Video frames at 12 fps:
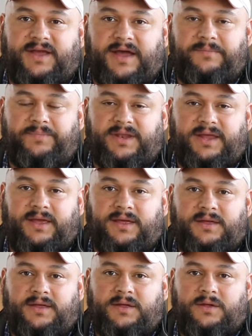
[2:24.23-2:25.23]
company.
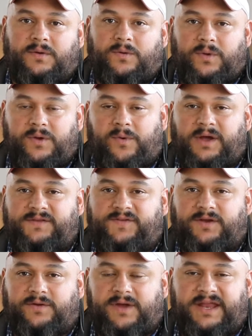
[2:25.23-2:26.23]
We want
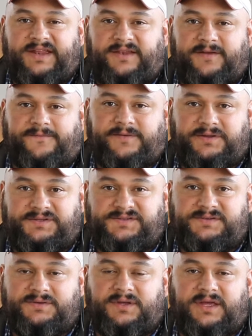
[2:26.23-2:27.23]
to create a
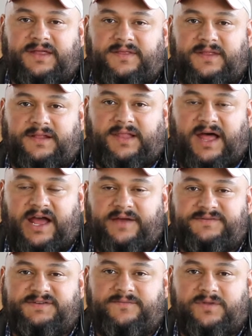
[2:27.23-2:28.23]
difference in the
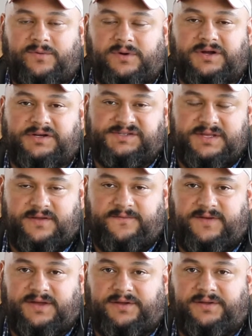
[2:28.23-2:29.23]
lives of the workers in the
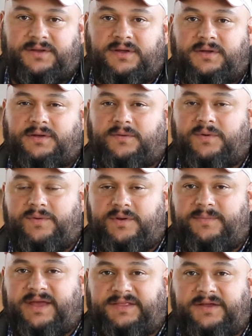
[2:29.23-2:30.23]
field. We want
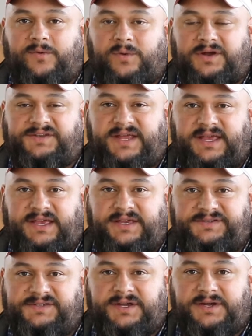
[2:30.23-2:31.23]
to make their workday
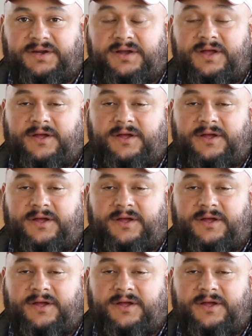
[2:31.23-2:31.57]
easier.